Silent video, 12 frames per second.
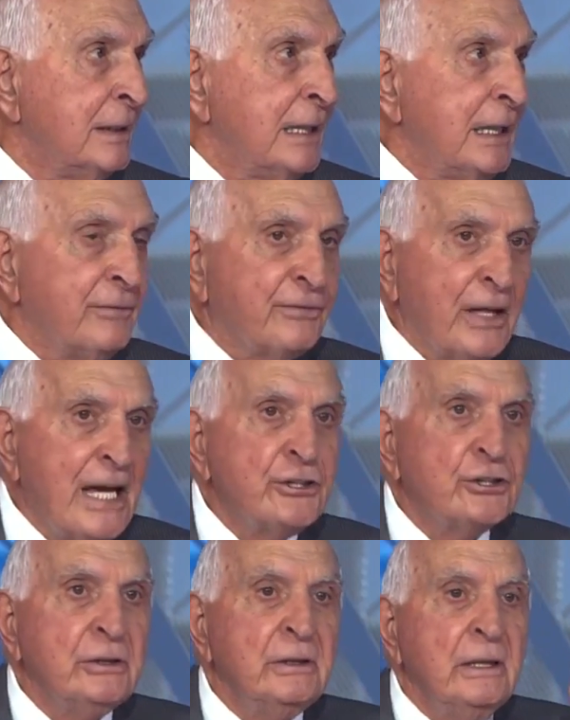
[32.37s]

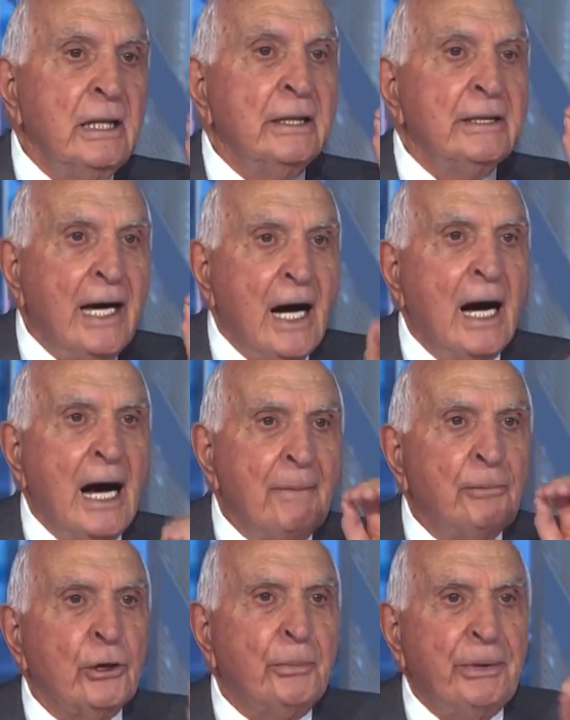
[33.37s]
Inflation, yeah, I'm
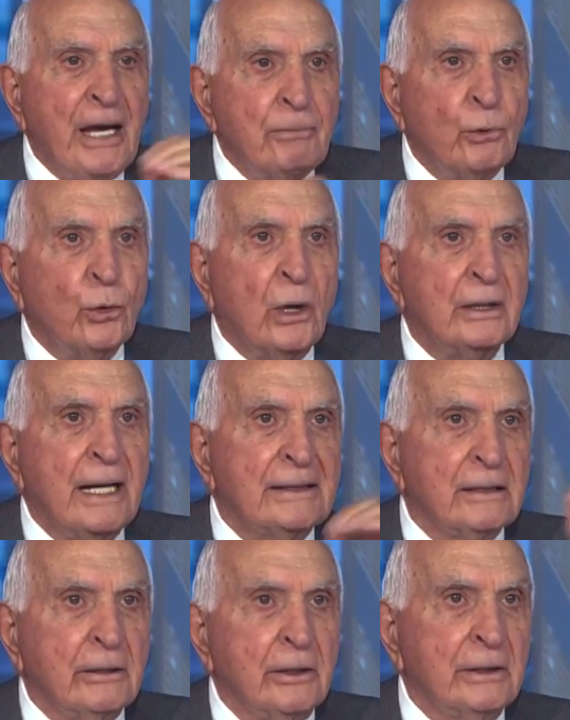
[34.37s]
going to pay more like
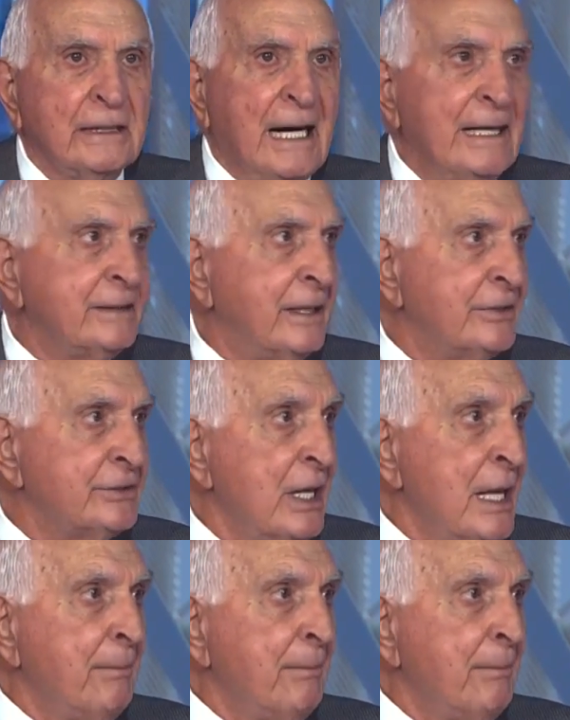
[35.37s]
the little guy does,